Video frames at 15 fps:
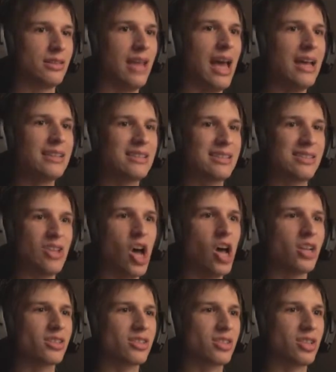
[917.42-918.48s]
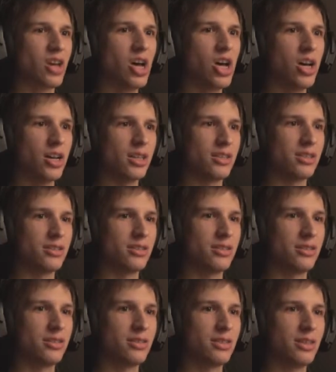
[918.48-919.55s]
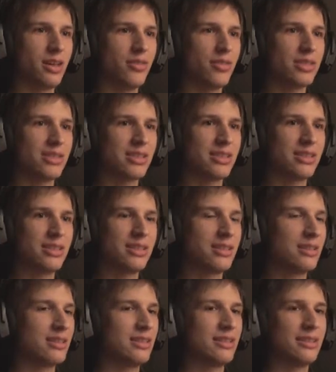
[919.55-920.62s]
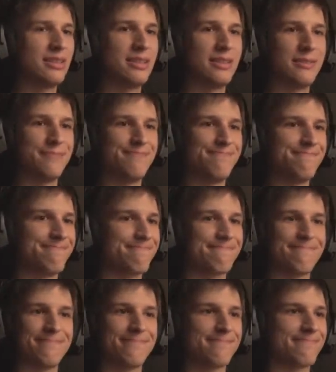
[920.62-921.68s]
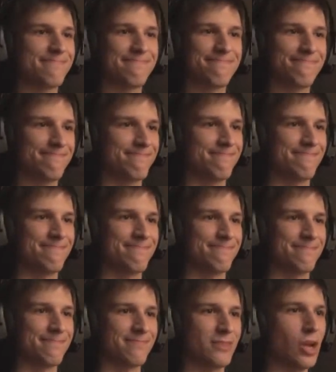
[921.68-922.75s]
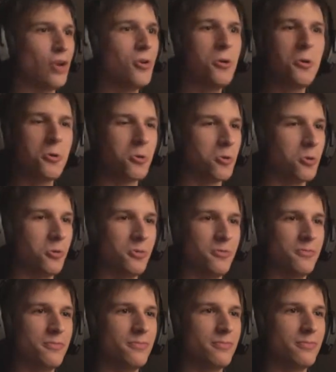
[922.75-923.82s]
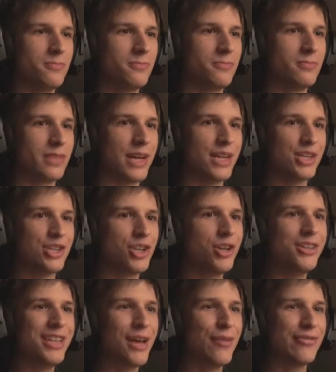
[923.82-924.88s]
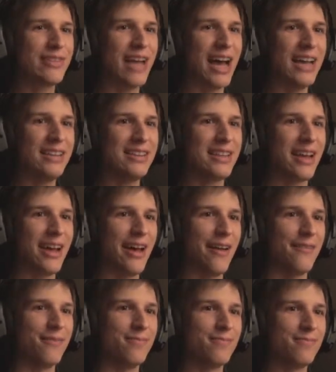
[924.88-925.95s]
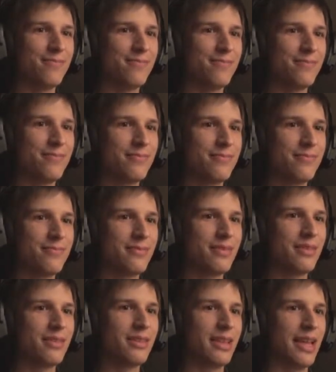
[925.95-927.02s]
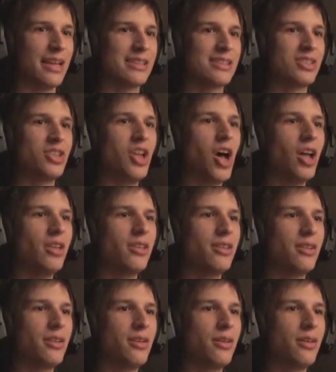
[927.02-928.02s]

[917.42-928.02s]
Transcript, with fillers: That's not good. I was... Hmm... No! I shouldn't have died there. That's not...